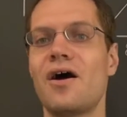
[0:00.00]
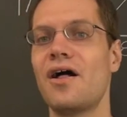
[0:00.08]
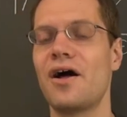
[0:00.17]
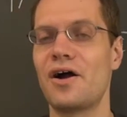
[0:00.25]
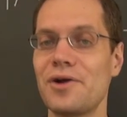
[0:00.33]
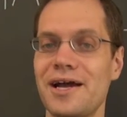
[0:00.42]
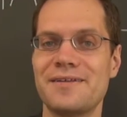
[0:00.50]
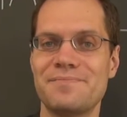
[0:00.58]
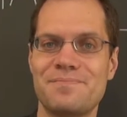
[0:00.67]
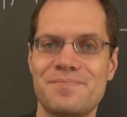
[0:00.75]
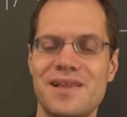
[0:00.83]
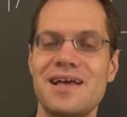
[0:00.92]
All right,
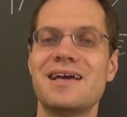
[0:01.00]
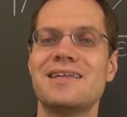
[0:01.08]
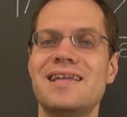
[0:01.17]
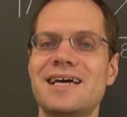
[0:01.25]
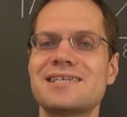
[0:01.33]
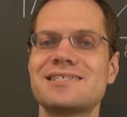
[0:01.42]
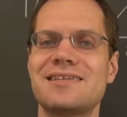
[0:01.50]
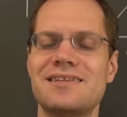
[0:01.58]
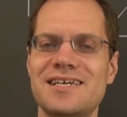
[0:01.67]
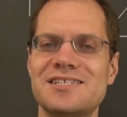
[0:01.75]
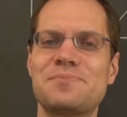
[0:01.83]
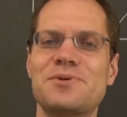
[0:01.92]
next
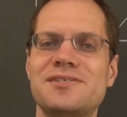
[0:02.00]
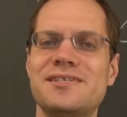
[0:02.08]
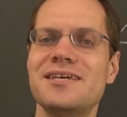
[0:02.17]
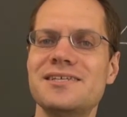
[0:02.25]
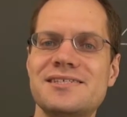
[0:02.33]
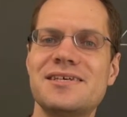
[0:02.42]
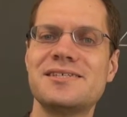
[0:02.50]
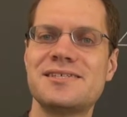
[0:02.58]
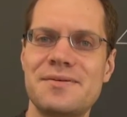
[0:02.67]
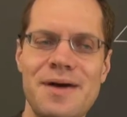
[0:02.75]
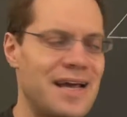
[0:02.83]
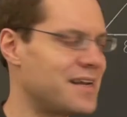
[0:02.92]
let's proceed
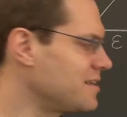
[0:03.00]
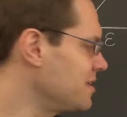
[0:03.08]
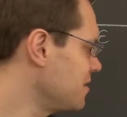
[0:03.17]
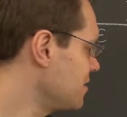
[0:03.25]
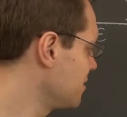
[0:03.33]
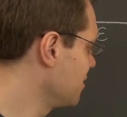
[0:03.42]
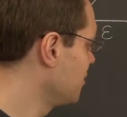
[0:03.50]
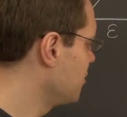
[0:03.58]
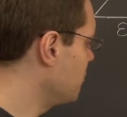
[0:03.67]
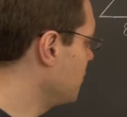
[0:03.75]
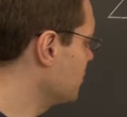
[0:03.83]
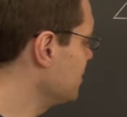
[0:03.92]
systematically. We
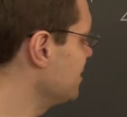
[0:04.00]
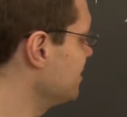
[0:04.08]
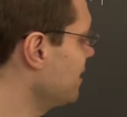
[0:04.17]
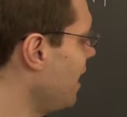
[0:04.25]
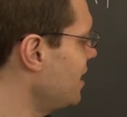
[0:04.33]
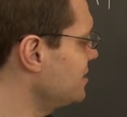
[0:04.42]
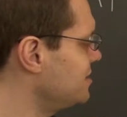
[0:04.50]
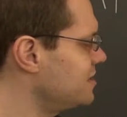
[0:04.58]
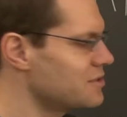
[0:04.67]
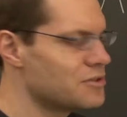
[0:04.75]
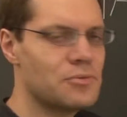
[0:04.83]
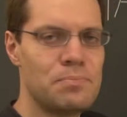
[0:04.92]
want a
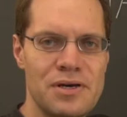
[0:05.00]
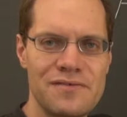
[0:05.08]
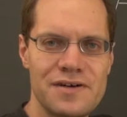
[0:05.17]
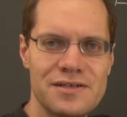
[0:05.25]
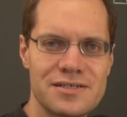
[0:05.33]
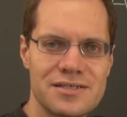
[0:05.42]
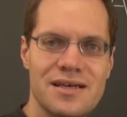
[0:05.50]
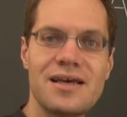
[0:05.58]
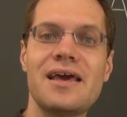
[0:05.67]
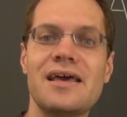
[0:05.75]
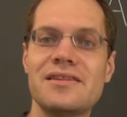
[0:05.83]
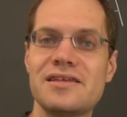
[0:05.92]
non-zero pivot
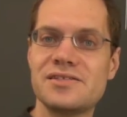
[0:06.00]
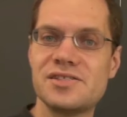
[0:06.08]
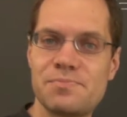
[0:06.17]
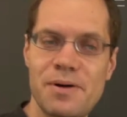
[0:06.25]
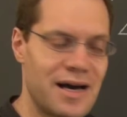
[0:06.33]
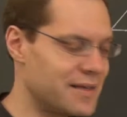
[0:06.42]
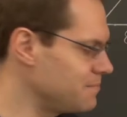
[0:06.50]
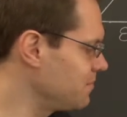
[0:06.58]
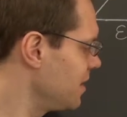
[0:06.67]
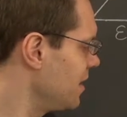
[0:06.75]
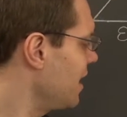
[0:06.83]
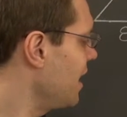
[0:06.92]
in this spot
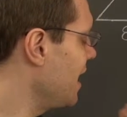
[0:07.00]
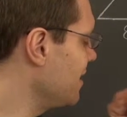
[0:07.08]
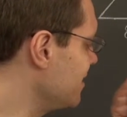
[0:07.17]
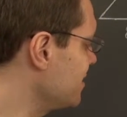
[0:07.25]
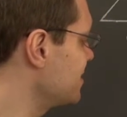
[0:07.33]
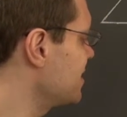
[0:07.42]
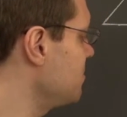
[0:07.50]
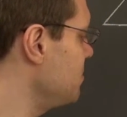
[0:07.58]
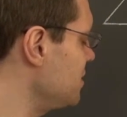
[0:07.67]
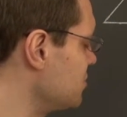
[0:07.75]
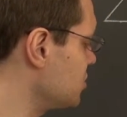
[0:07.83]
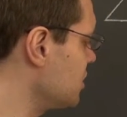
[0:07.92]
and this can be
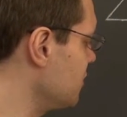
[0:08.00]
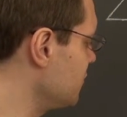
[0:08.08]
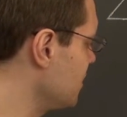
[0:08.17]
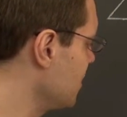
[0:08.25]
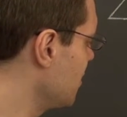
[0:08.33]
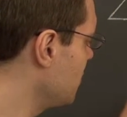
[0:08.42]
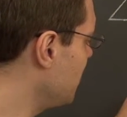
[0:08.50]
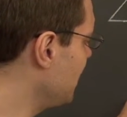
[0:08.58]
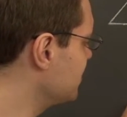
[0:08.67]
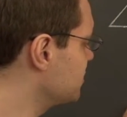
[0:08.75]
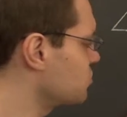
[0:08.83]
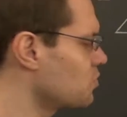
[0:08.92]
achieved by
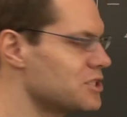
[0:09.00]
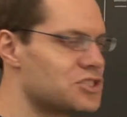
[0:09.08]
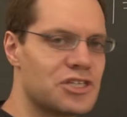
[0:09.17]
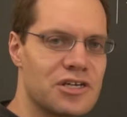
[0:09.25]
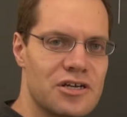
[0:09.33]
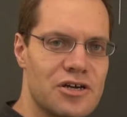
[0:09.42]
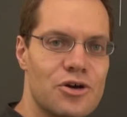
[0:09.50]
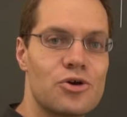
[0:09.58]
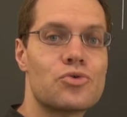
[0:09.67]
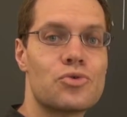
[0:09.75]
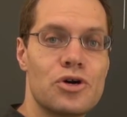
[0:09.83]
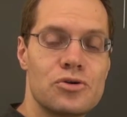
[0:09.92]
switching
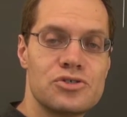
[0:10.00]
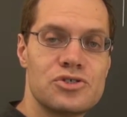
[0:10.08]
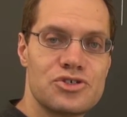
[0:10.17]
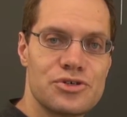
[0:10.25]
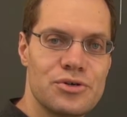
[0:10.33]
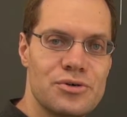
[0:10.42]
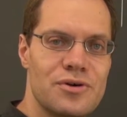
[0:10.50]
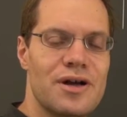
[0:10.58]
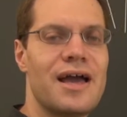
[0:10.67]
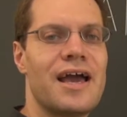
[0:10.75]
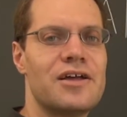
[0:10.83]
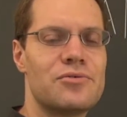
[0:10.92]
rows 2
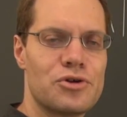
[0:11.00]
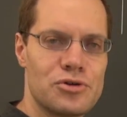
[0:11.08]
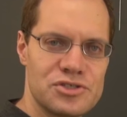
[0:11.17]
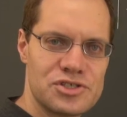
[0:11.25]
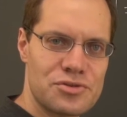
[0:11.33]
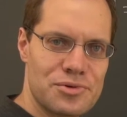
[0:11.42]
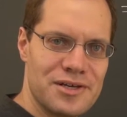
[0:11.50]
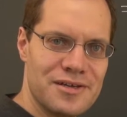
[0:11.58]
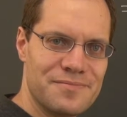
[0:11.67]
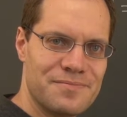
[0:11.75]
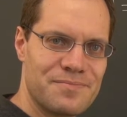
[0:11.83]
and rows 3.